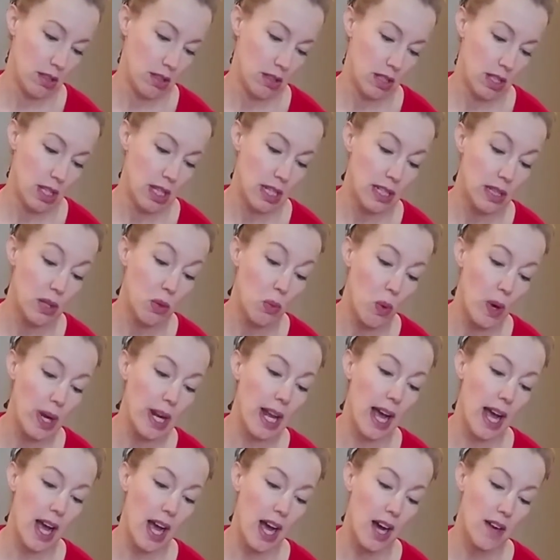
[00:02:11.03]
The one I
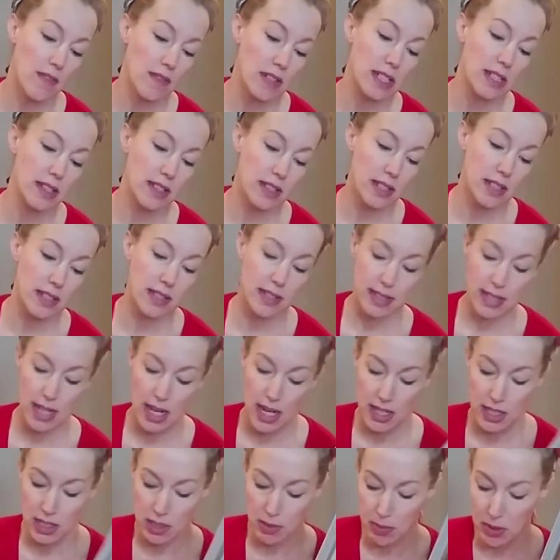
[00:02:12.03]
have is this size,
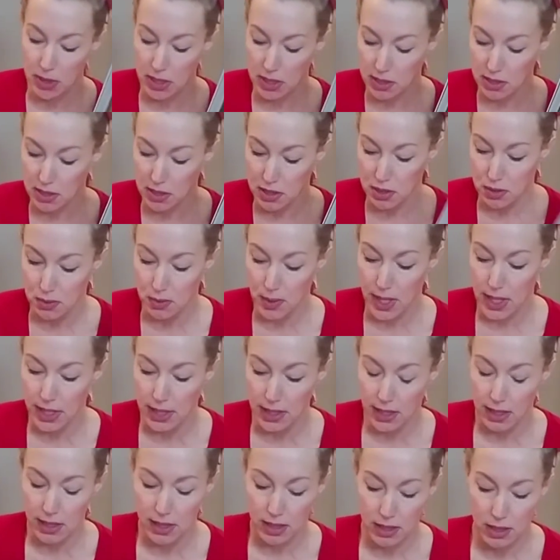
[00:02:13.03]
but it's serrated
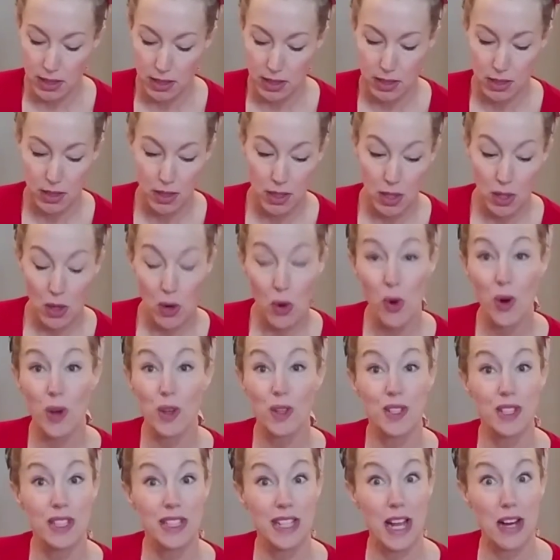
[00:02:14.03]
or
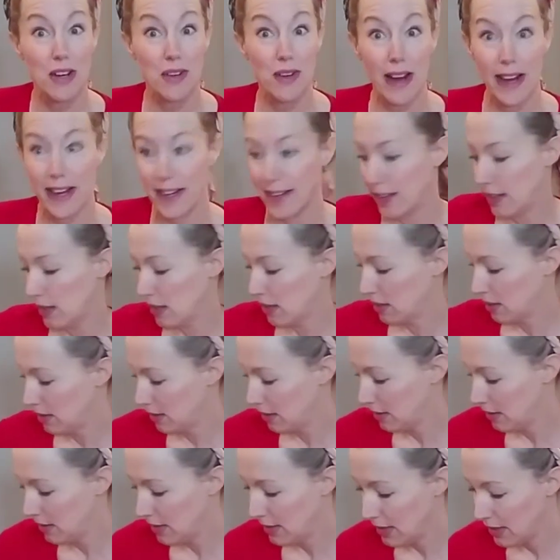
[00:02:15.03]
serrated,
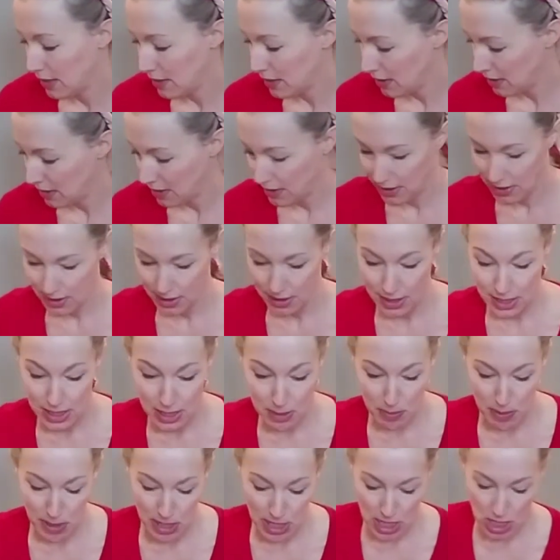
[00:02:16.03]

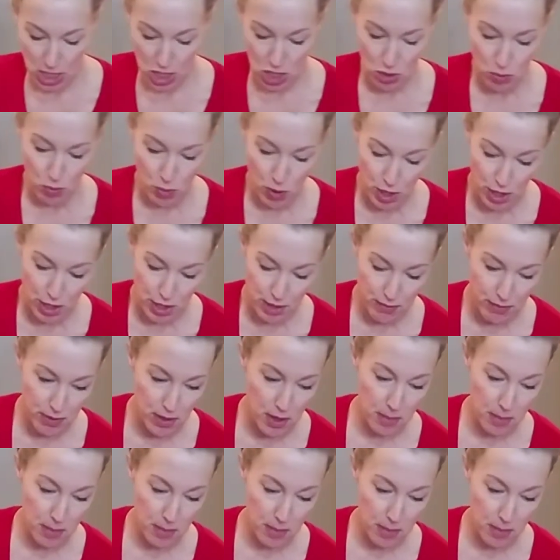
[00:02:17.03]
depending on where you're from.